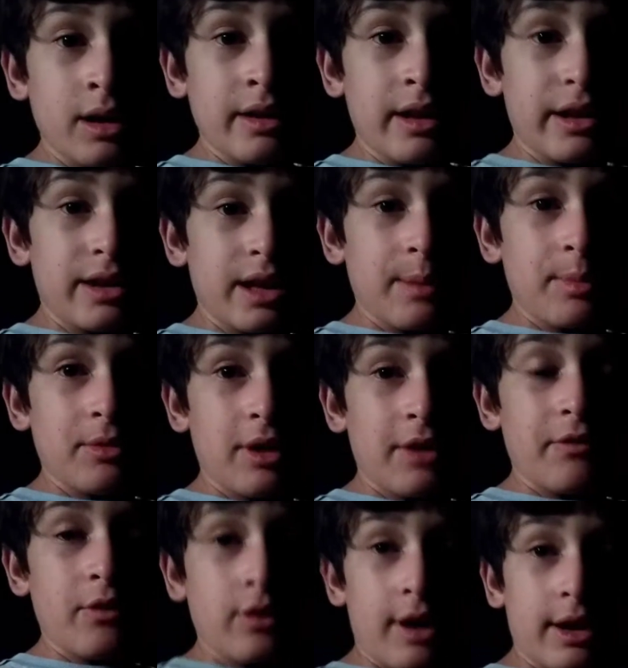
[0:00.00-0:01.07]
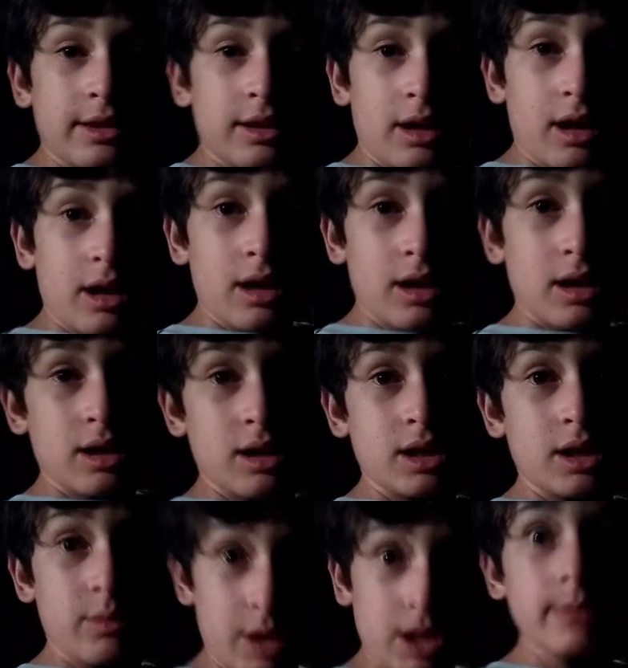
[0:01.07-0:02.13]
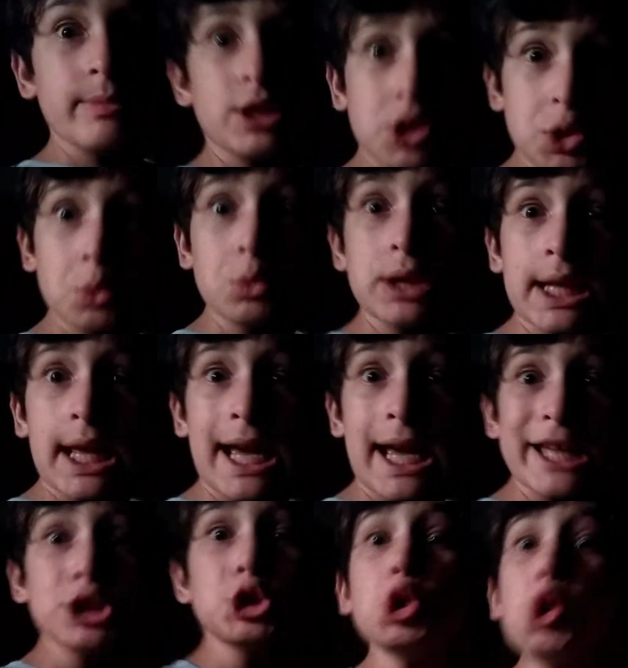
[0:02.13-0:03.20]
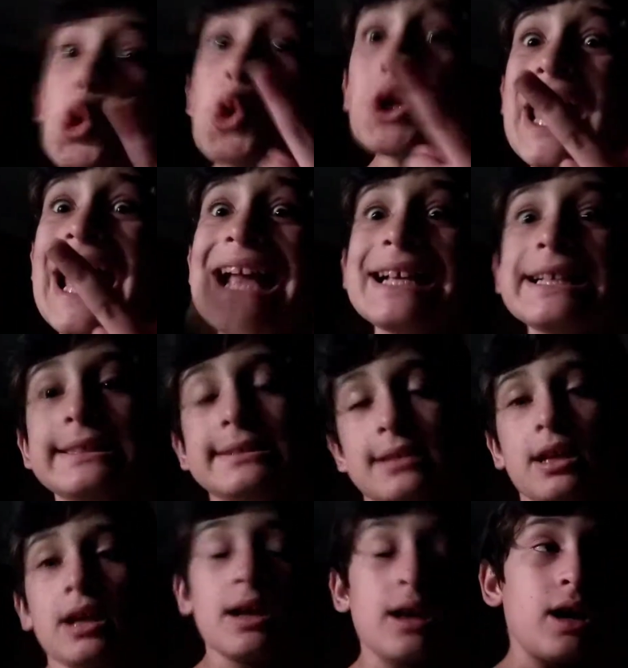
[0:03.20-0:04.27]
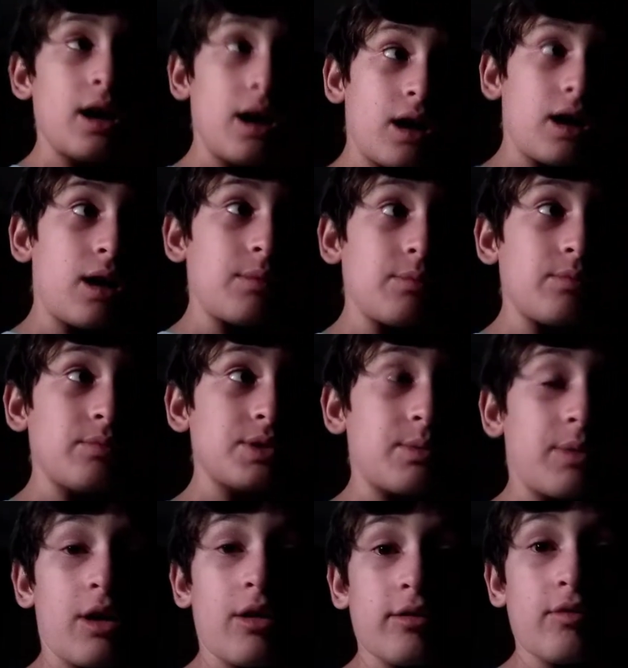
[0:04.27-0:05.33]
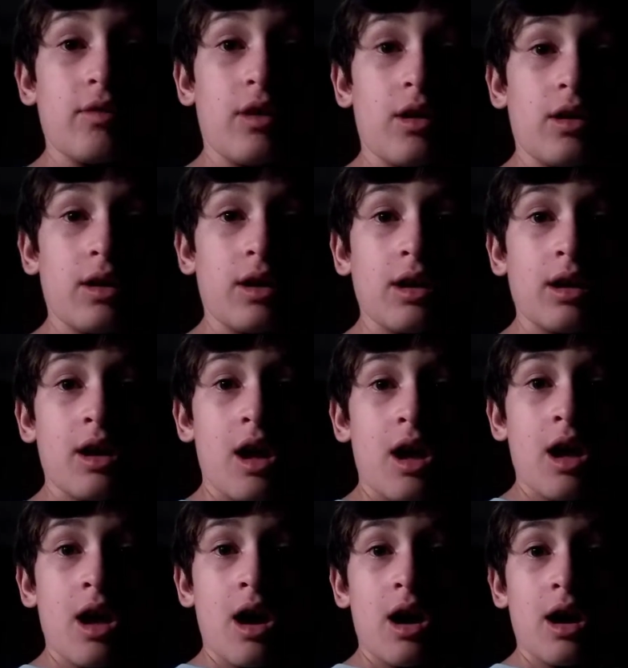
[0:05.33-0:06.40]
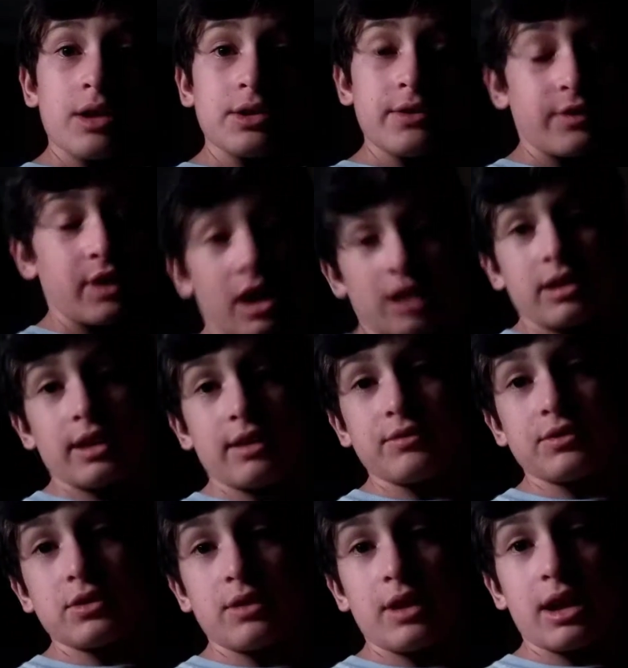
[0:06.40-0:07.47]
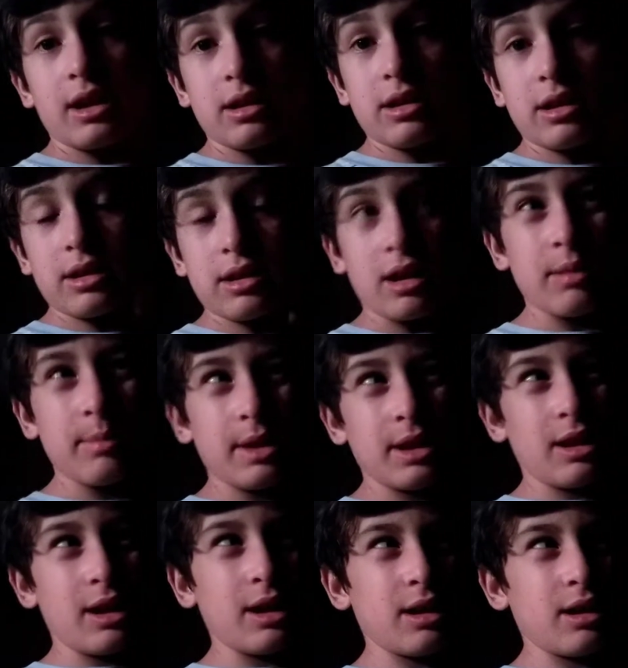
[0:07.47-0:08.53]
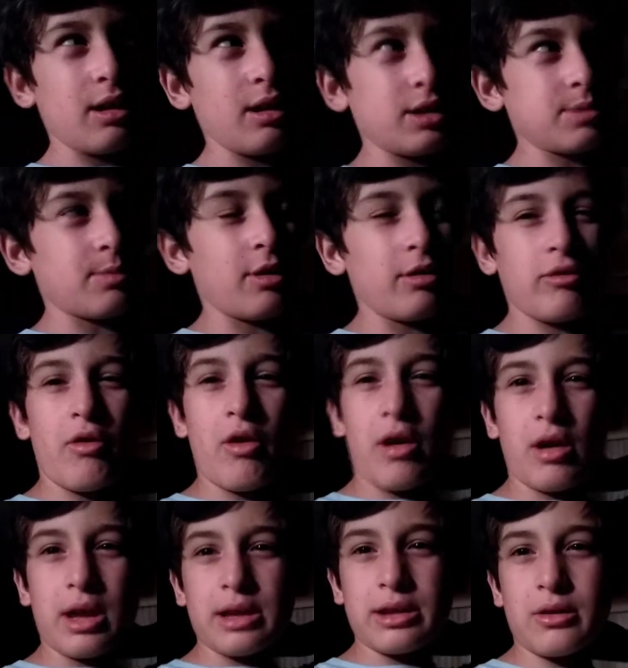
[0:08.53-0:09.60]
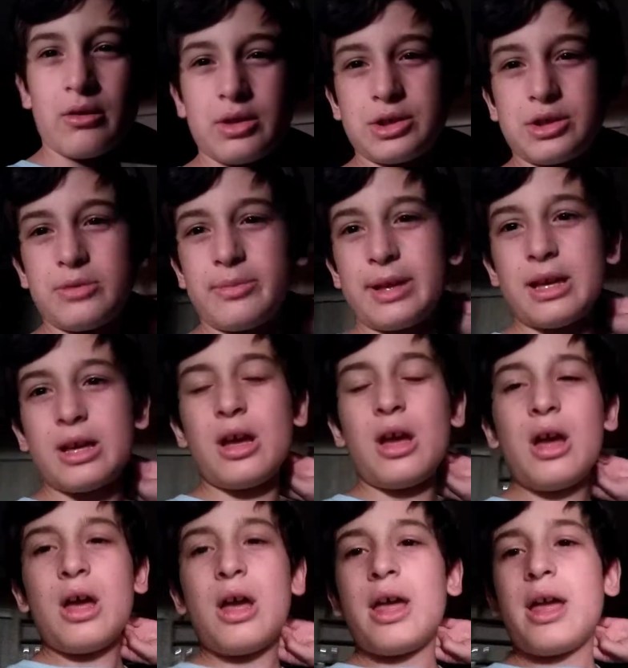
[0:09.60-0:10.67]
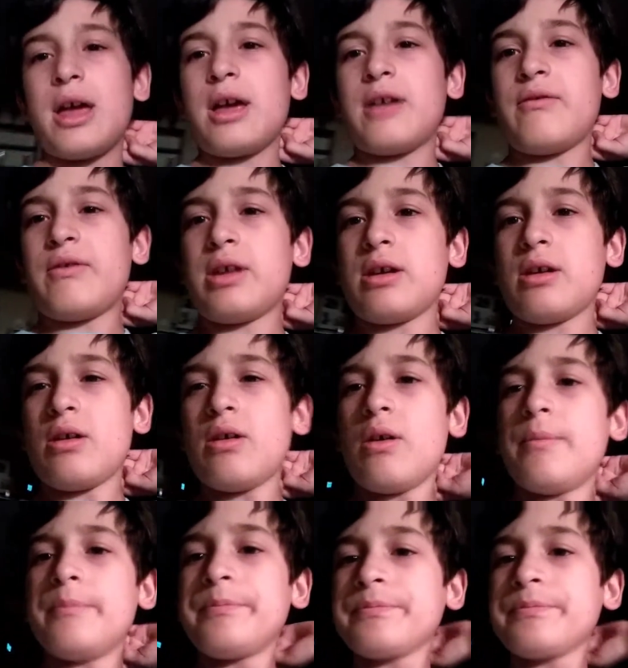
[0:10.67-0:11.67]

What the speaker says: That sniper rifle right there, we're going to be shooting that in 2 days. Tomorrow's vlog. If you guys leave 2 likes, it's gonna be like tomorrow's vlog is going to be a video